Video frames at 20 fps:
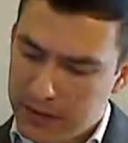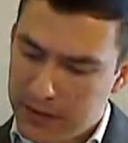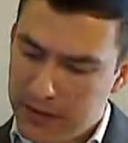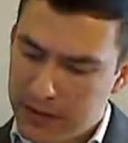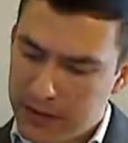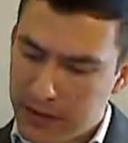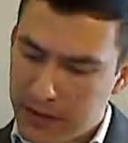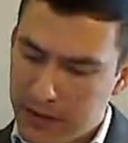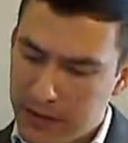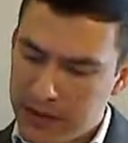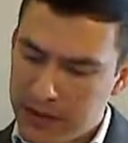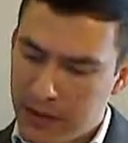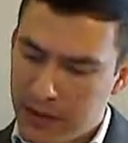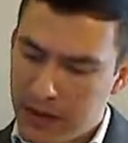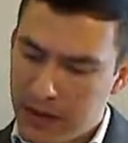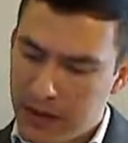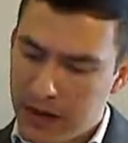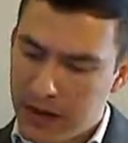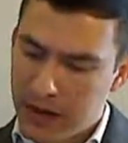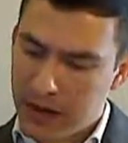
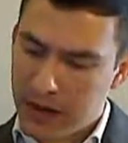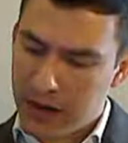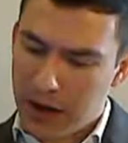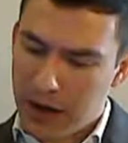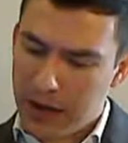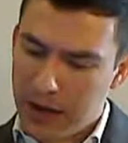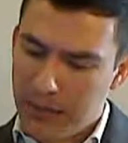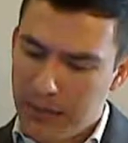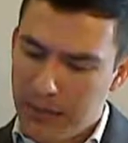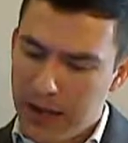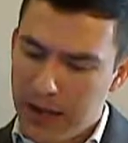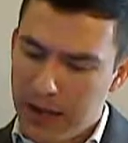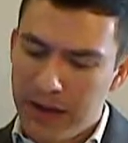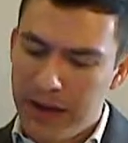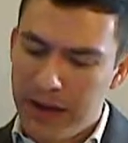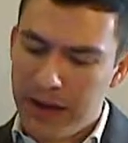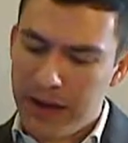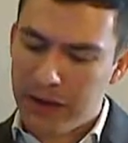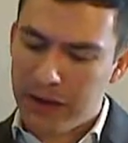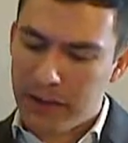menswear.
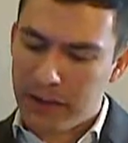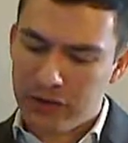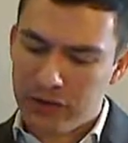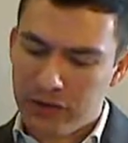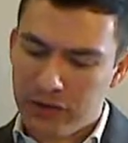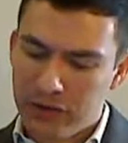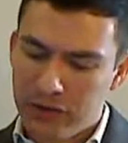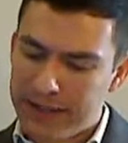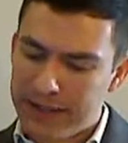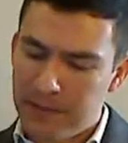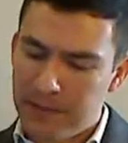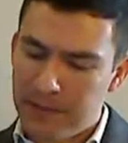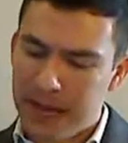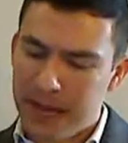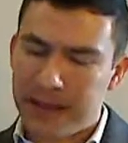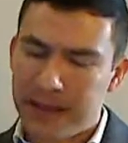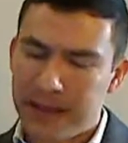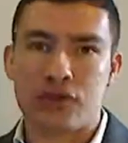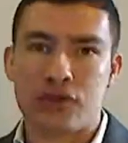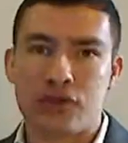Dressing the
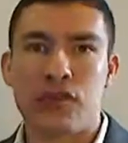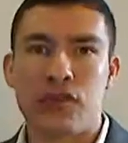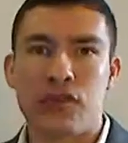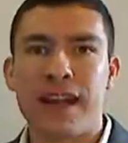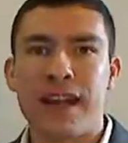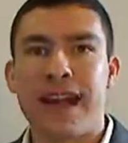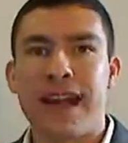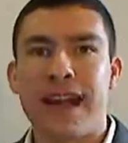Man is great.